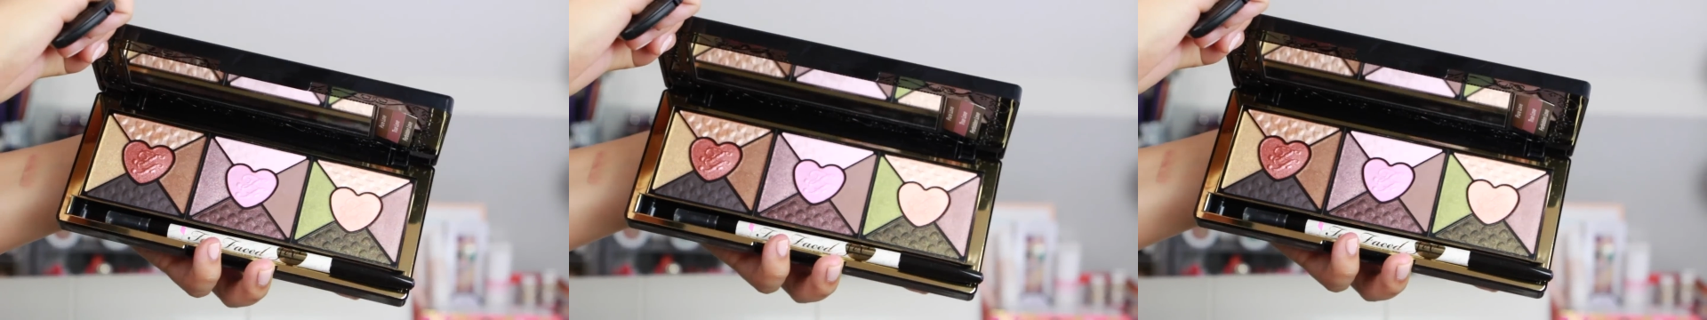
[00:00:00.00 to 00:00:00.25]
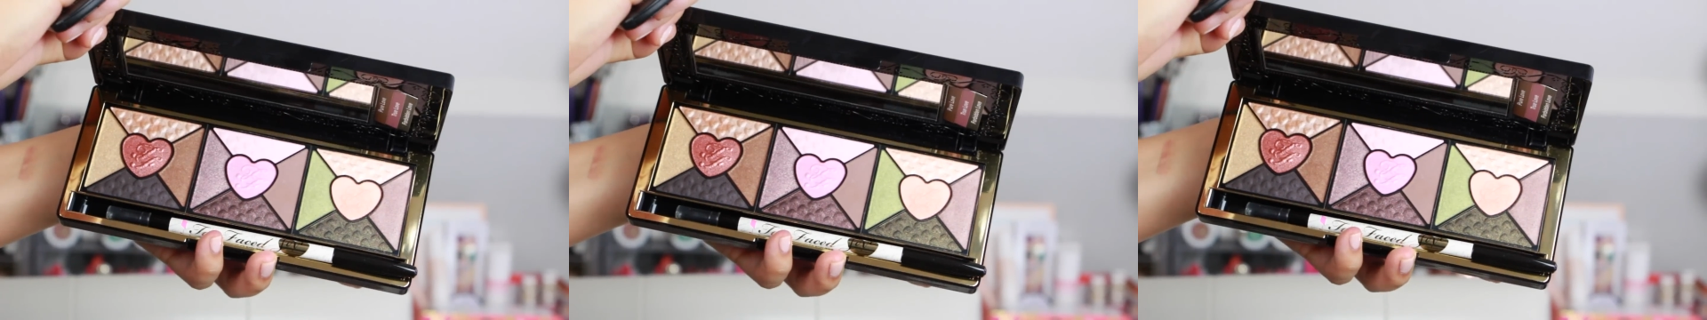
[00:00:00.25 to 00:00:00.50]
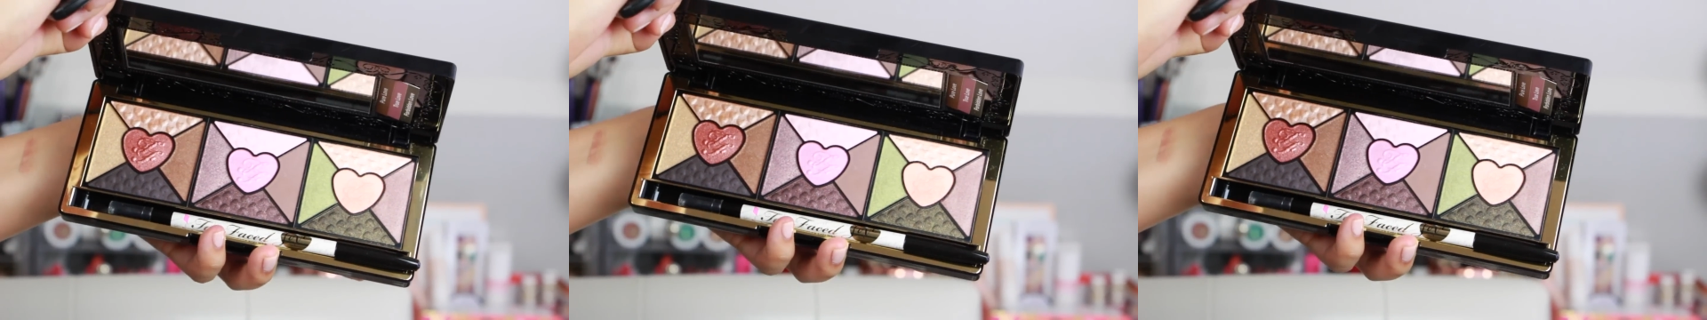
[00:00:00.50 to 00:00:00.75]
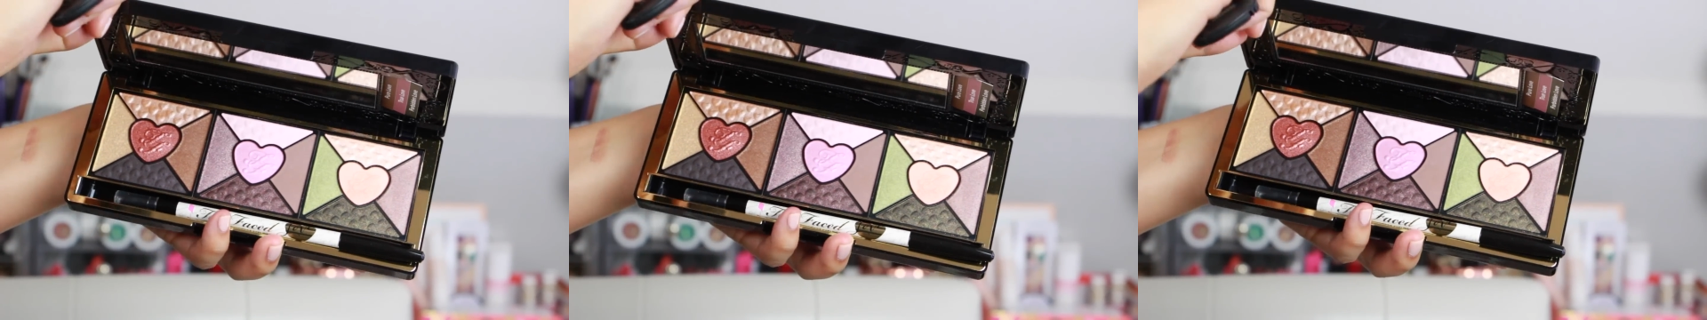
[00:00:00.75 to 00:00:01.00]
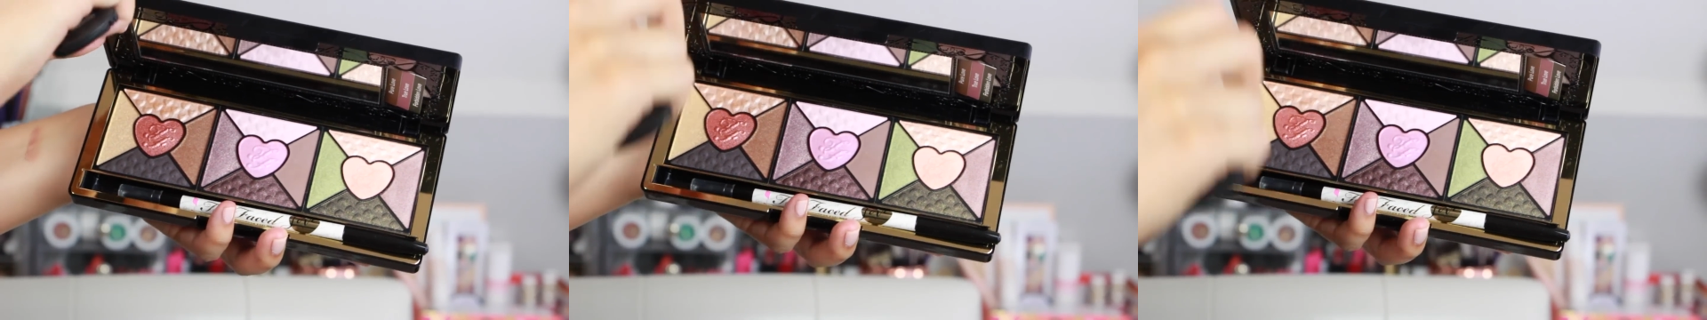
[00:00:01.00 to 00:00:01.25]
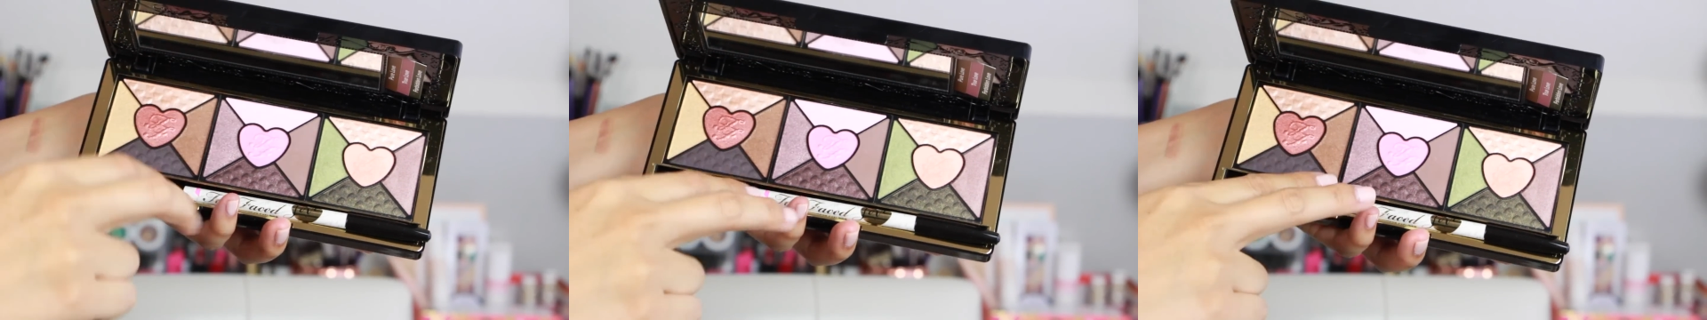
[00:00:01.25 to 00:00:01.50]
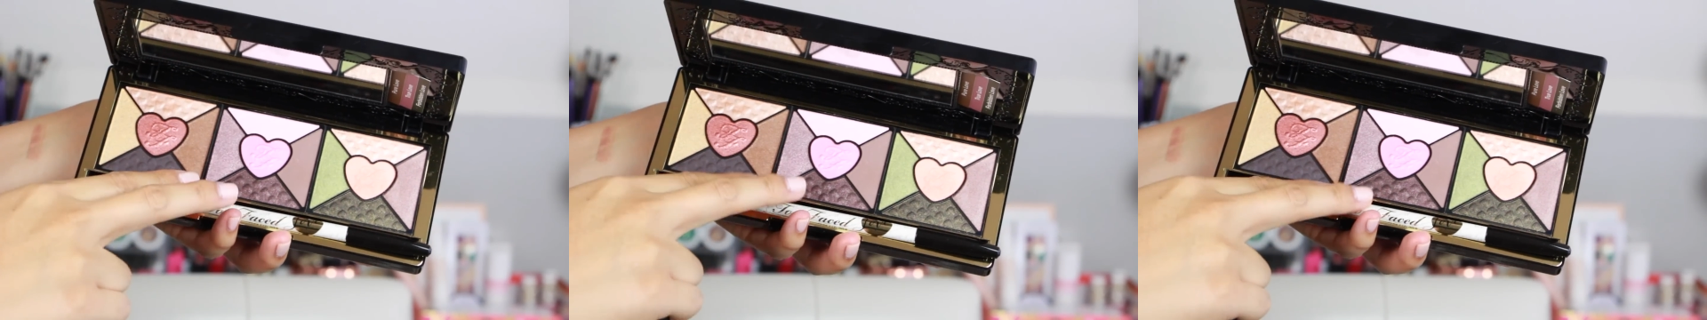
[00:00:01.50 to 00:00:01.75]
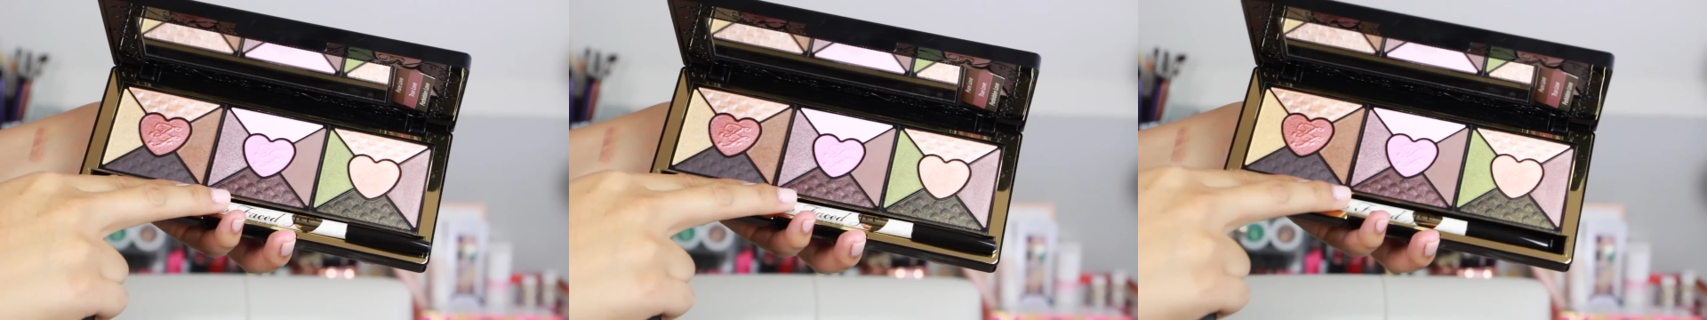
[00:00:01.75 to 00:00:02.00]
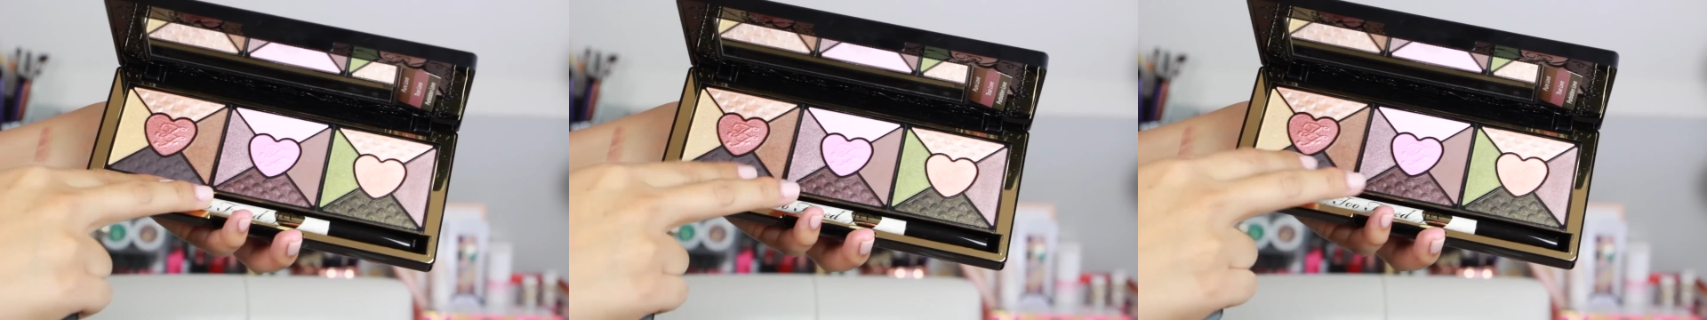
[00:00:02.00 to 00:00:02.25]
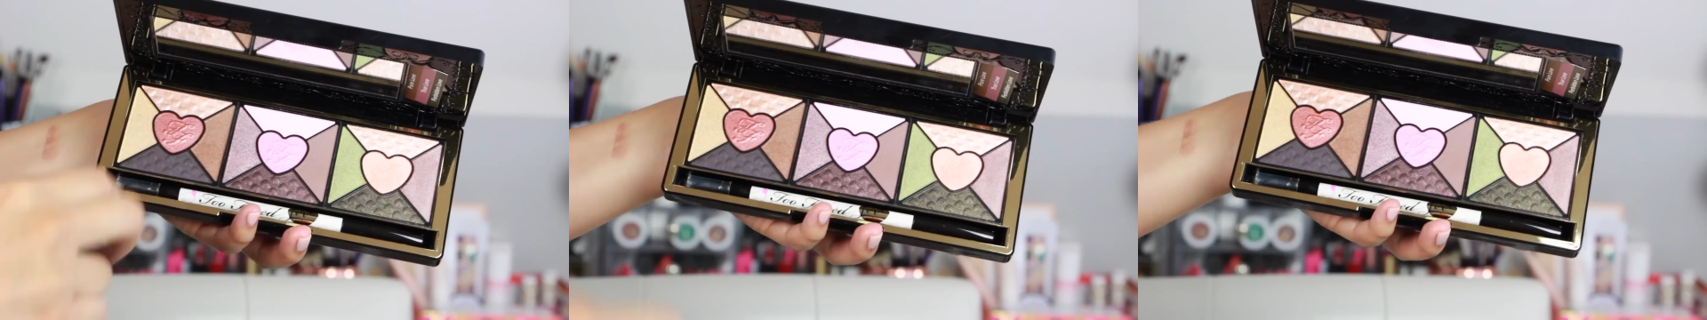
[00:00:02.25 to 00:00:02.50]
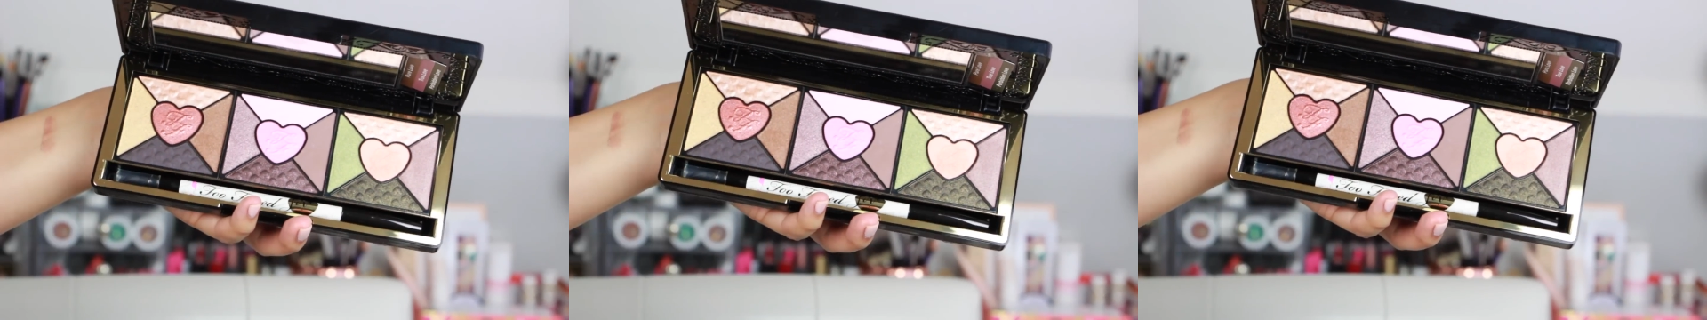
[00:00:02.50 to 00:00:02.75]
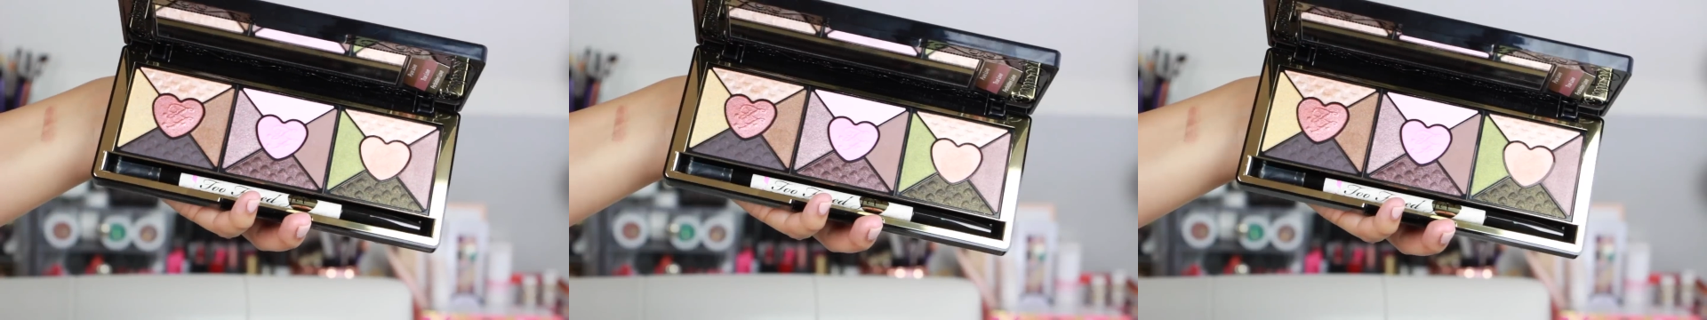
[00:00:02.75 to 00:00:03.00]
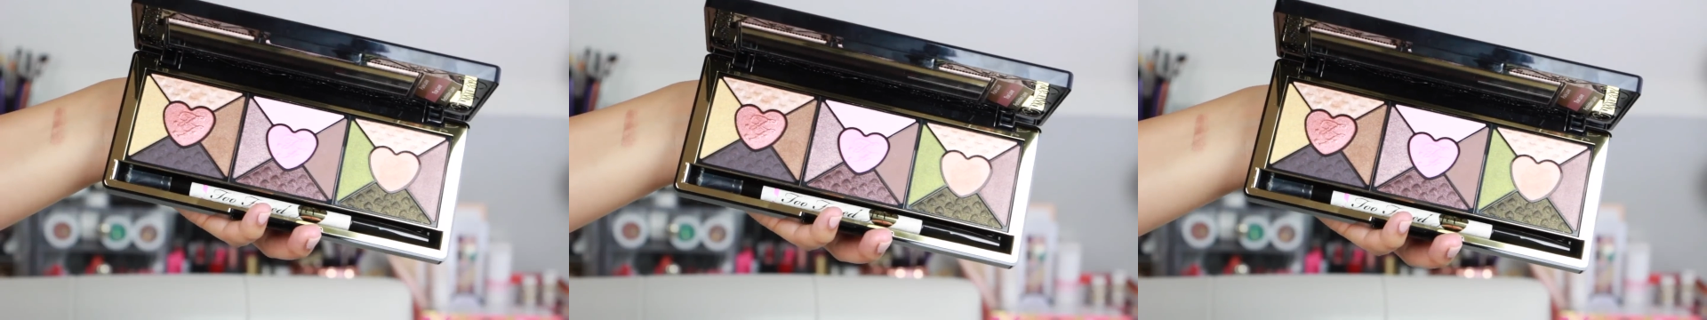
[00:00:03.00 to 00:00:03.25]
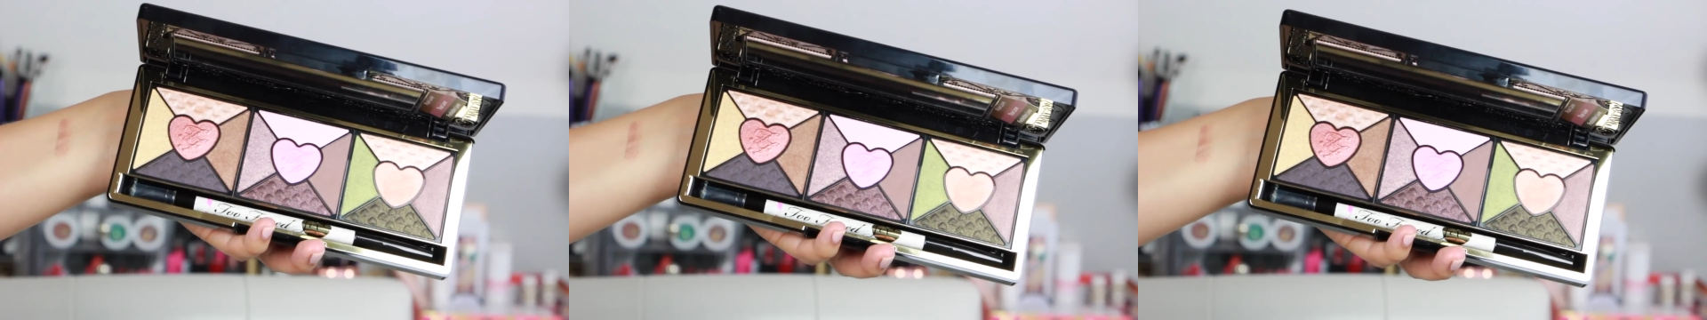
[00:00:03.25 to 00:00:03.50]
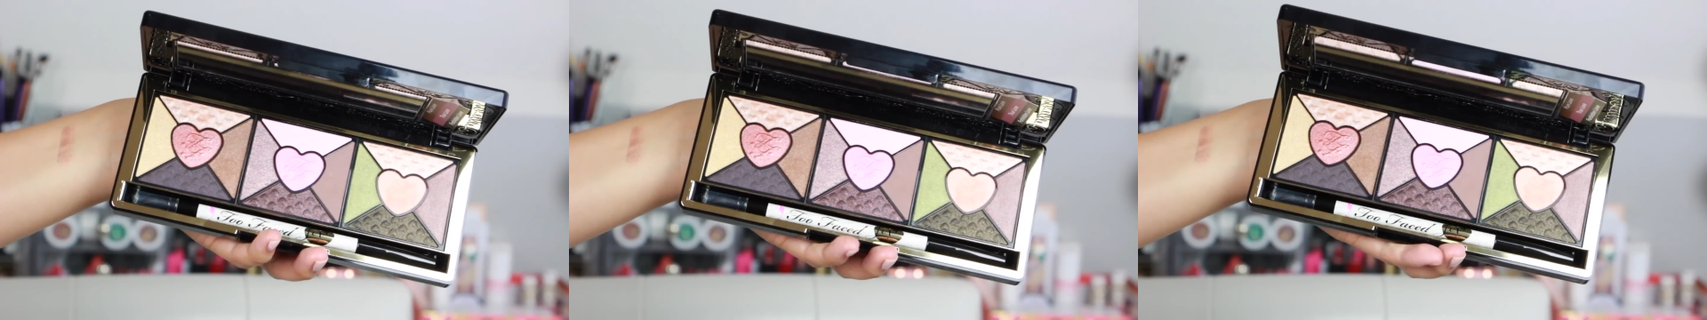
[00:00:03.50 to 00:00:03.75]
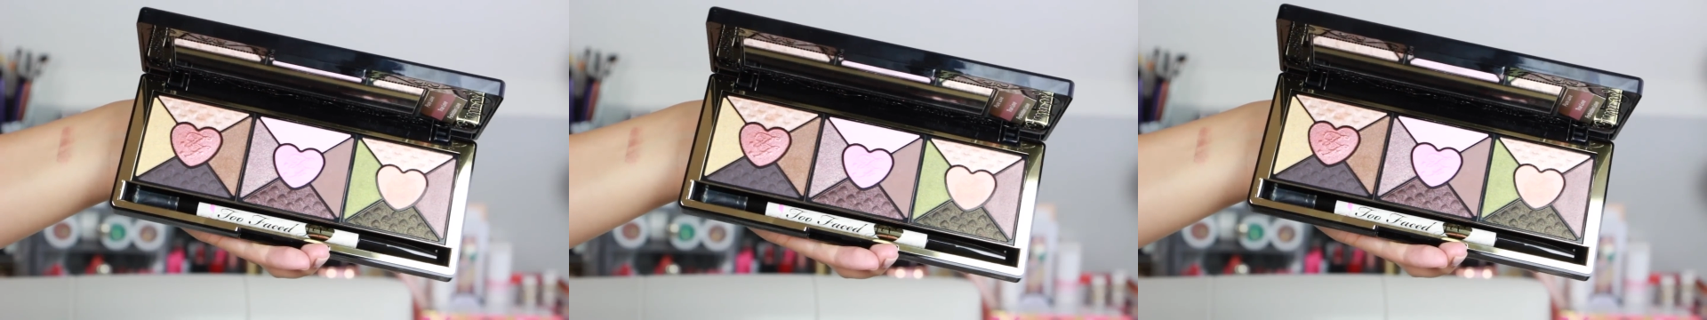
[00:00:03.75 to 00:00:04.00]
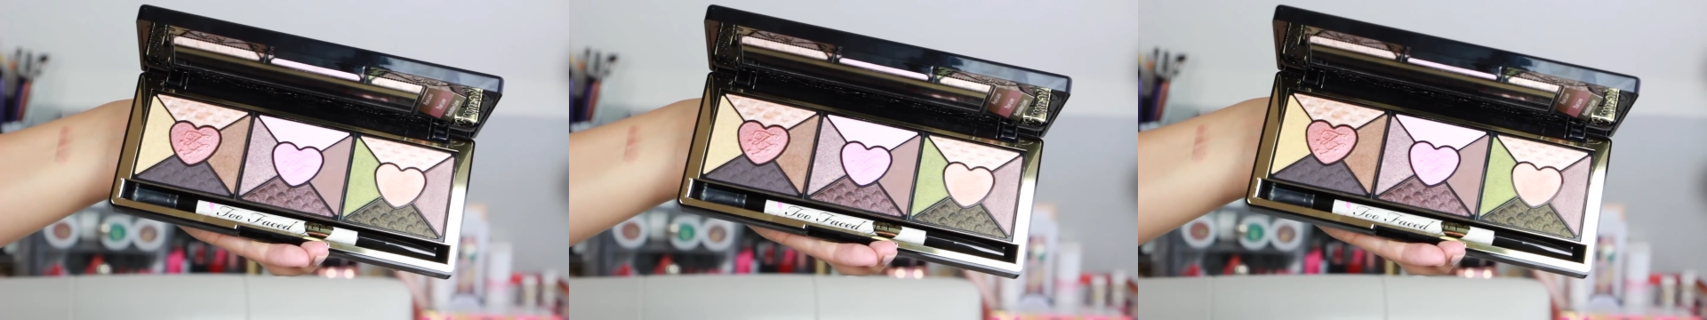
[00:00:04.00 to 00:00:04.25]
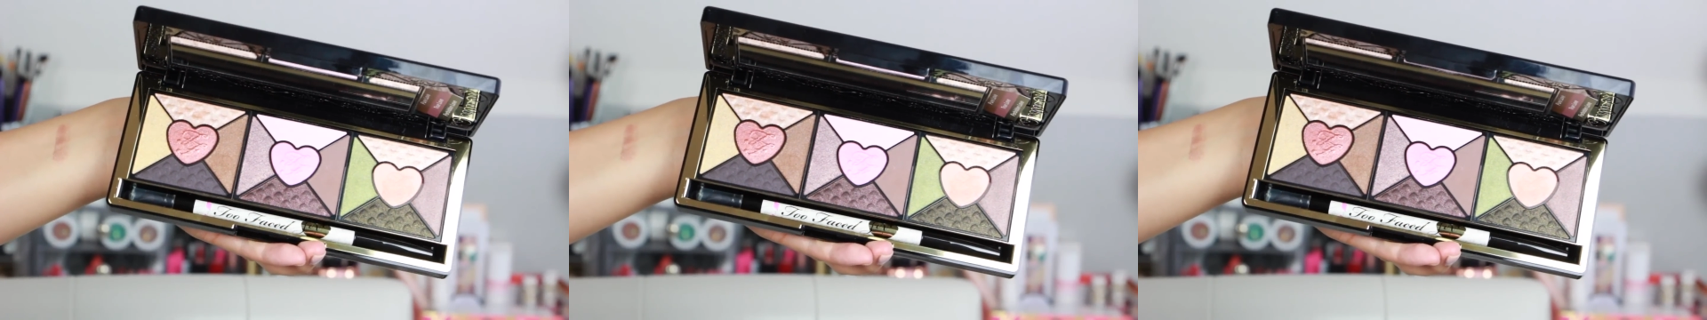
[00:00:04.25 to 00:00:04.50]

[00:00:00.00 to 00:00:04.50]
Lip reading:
Nobody's mouth can be seen.